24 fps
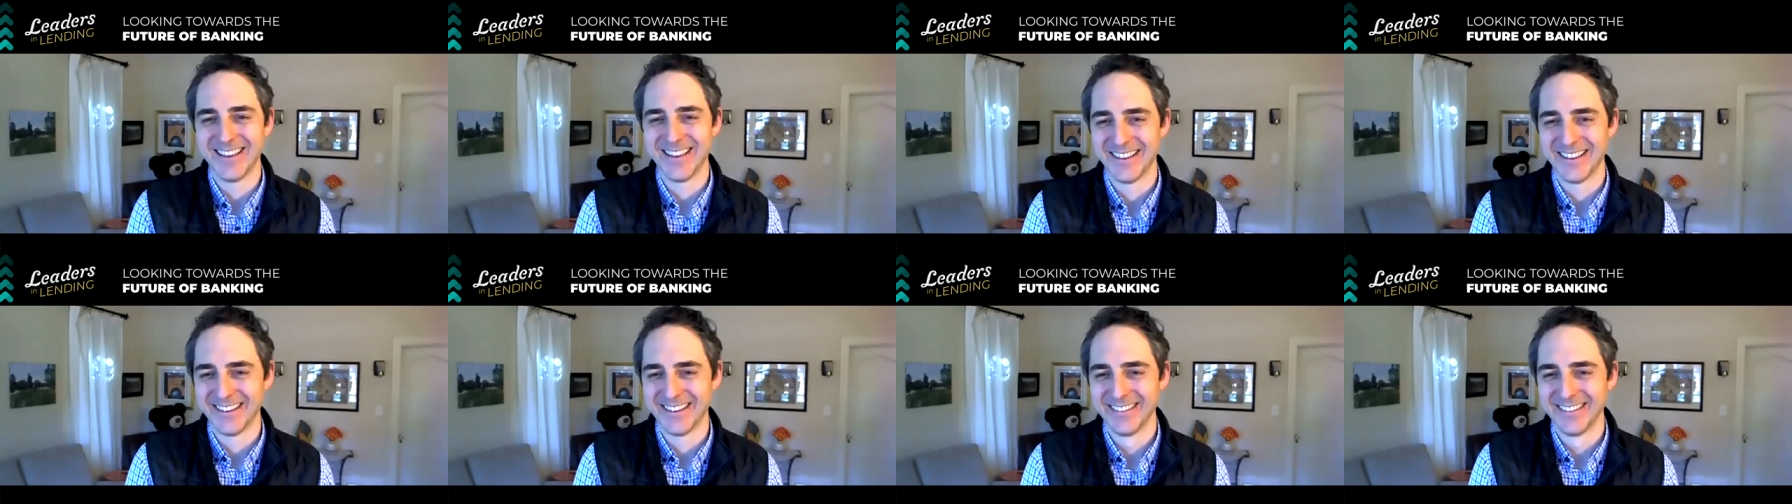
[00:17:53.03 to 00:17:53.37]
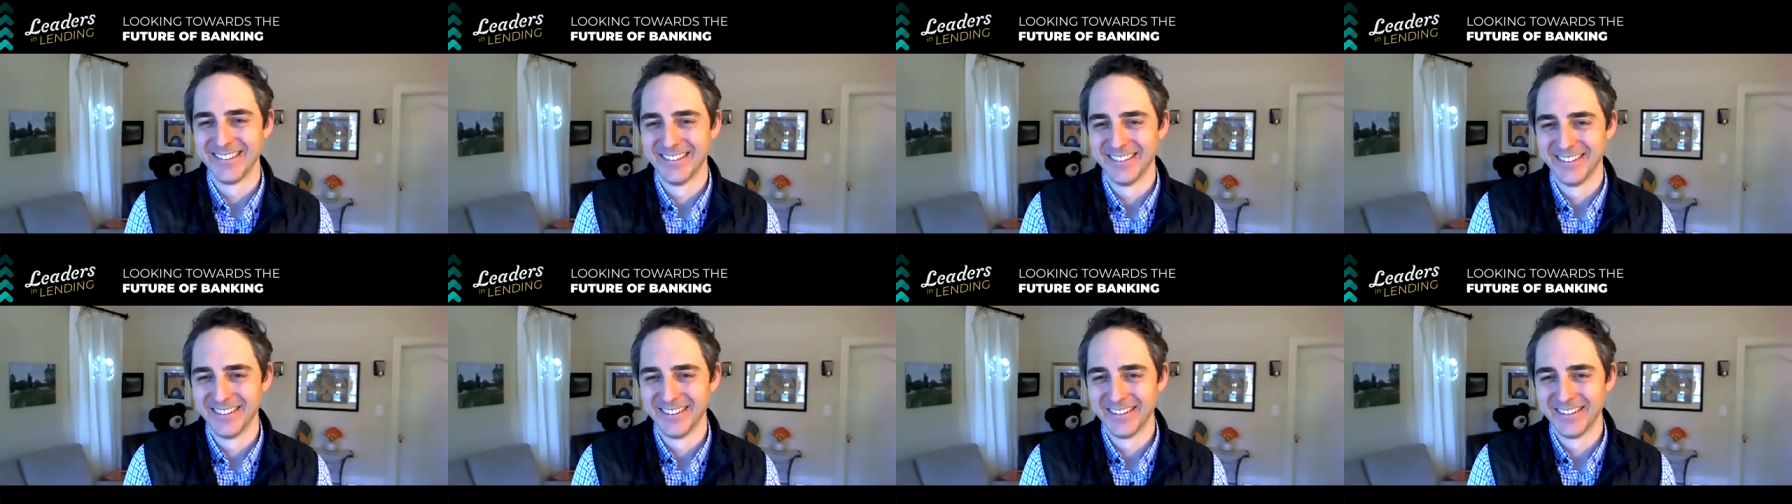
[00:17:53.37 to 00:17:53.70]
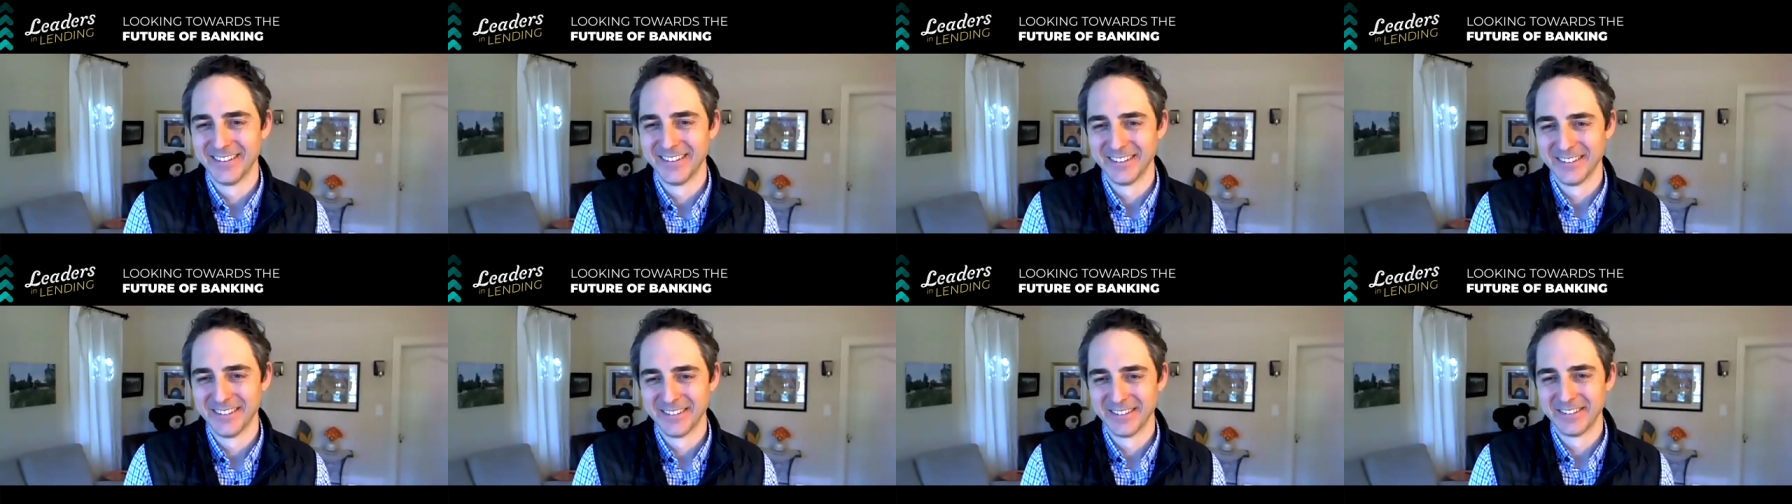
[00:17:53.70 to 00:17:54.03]
we are
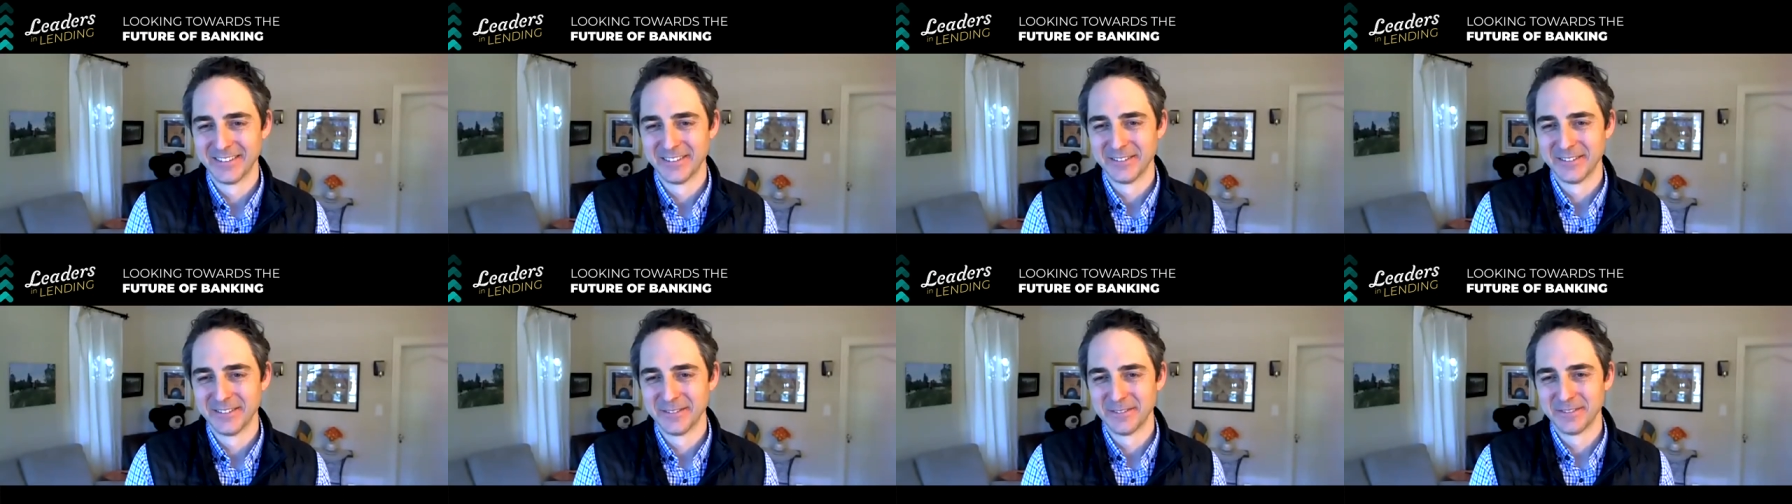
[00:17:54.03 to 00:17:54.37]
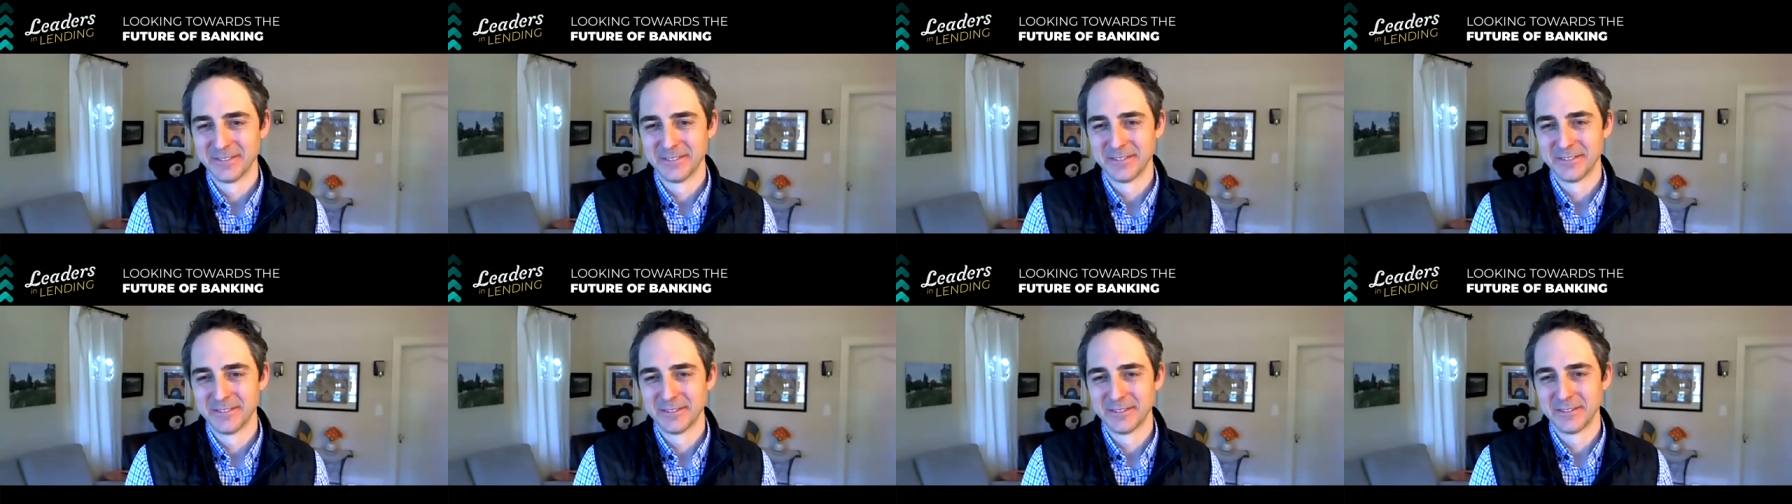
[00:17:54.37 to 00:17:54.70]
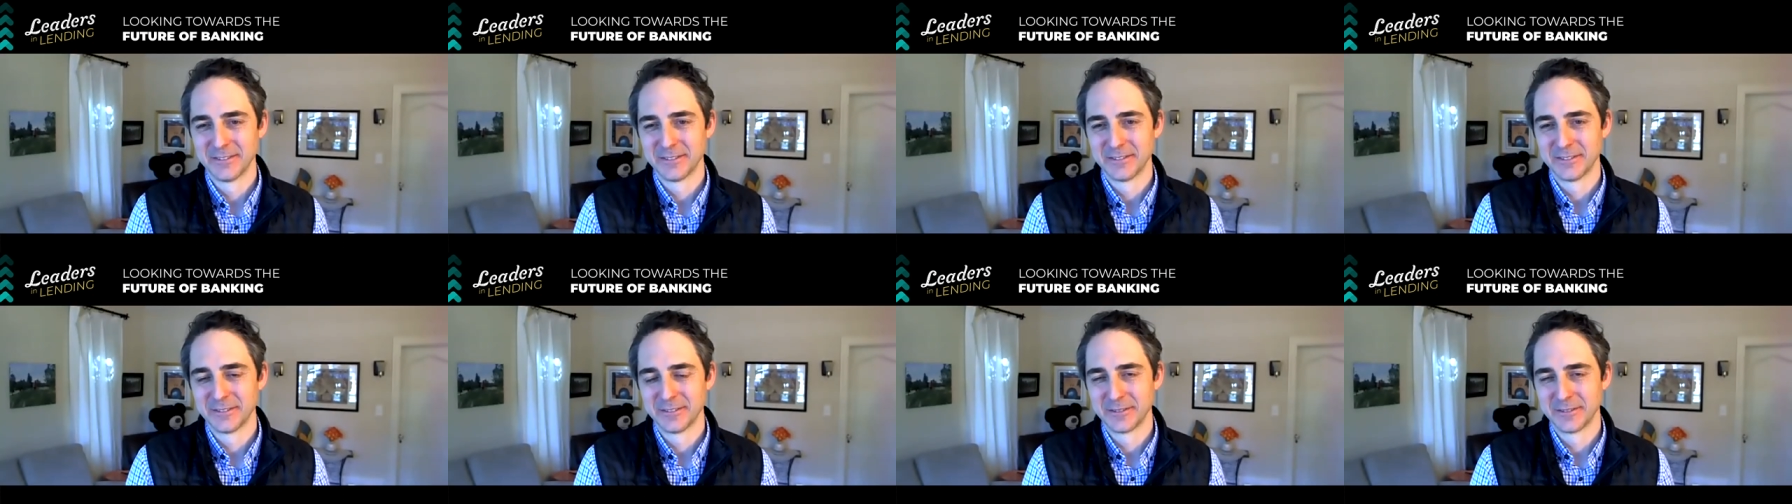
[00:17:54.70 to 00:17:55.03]
scared to death of
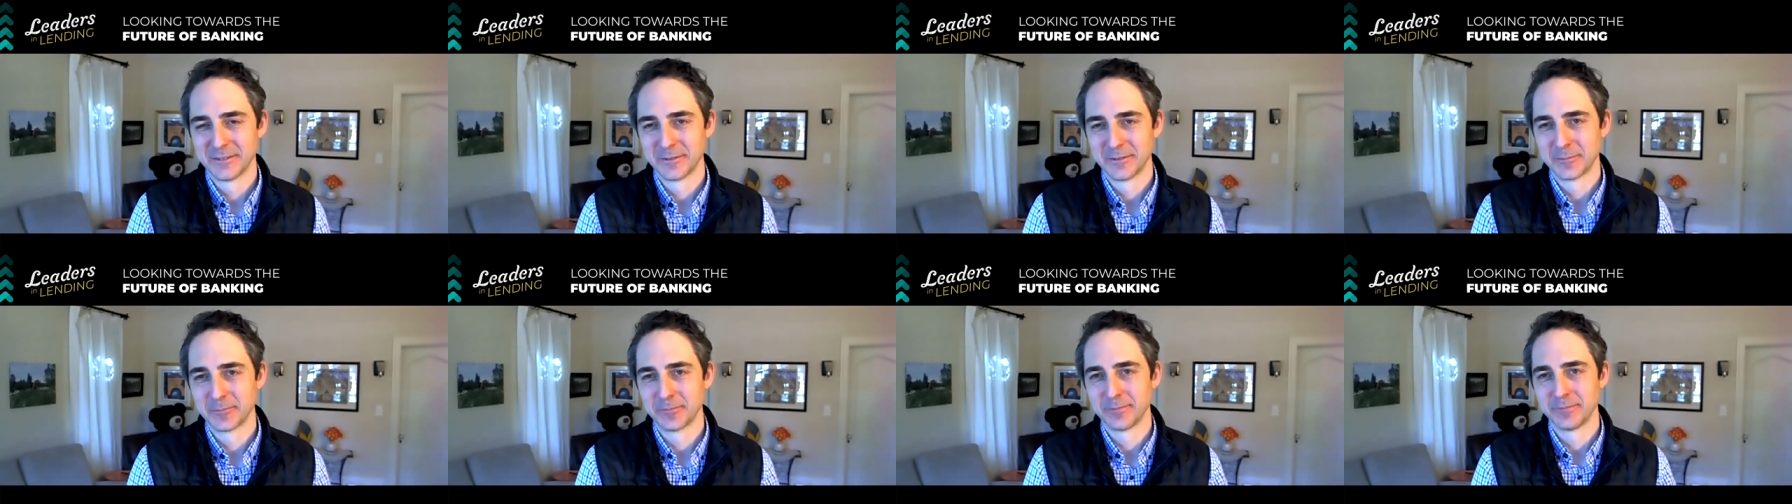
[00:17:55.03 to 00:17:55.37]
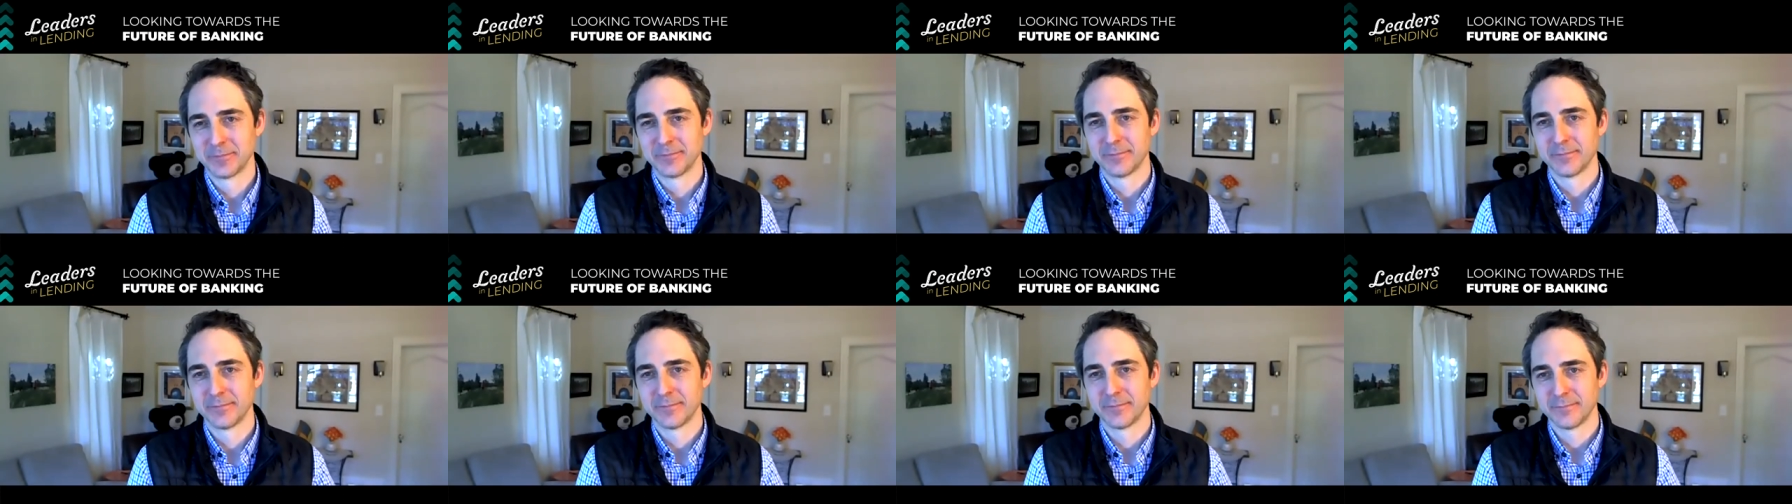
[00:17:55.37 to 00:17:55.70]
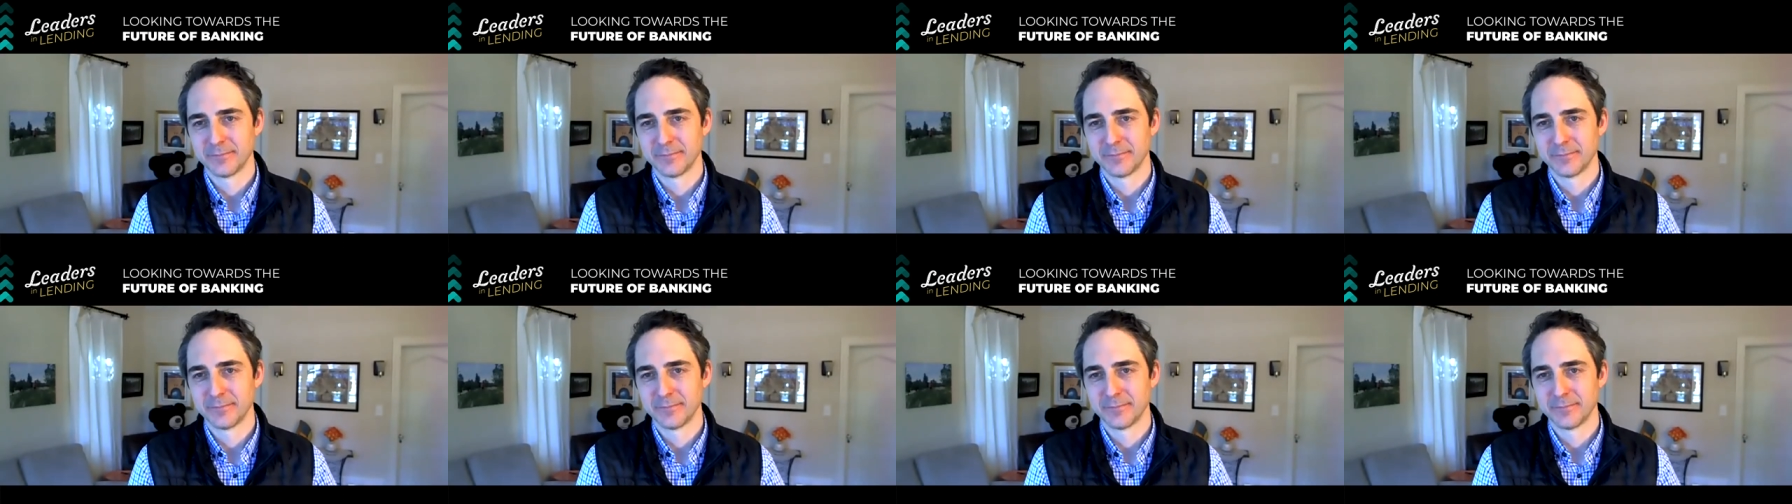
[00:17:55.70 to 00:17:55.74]
our regulators in